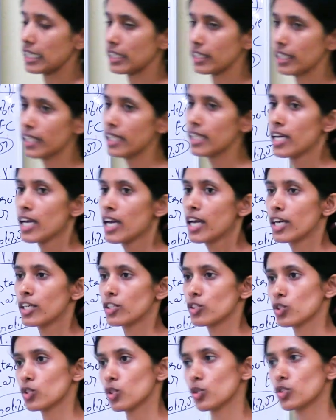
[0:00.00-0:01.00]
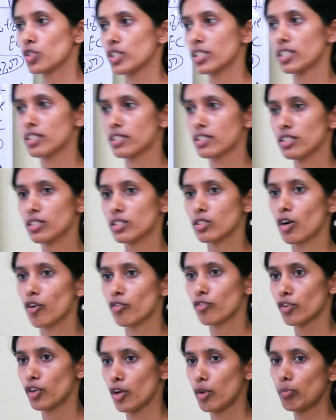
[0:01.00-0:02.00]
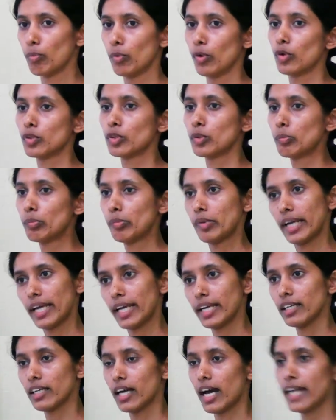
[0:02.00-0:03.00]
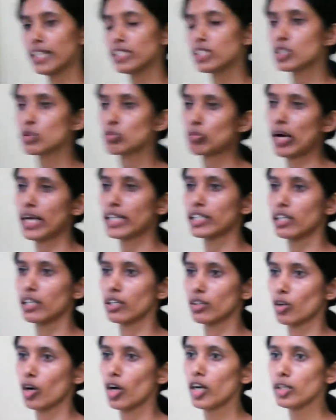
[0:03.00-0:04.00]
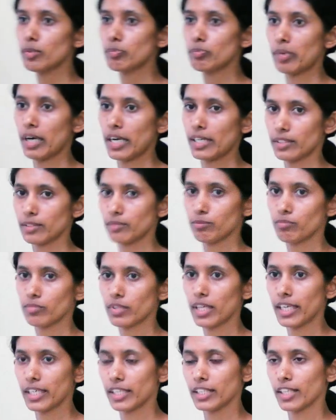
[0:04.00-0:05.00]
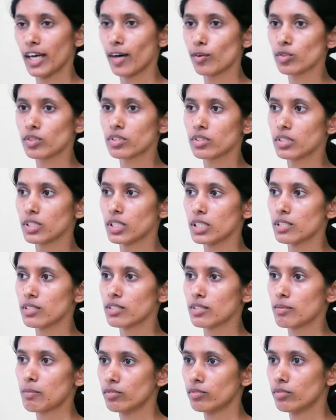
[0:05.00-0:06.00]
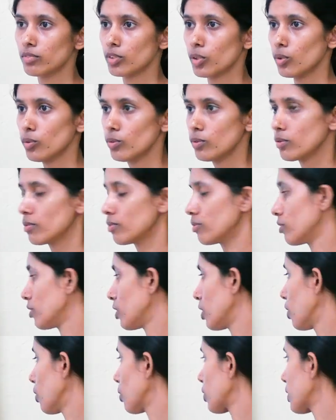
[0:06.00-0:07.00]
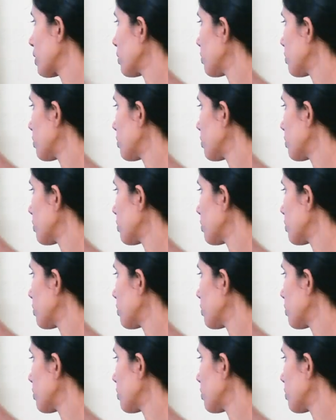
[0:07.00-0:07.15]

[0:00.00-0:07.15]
in the histogenesis of your both brain and spinal cord part. Any doubts in this? No? Okay.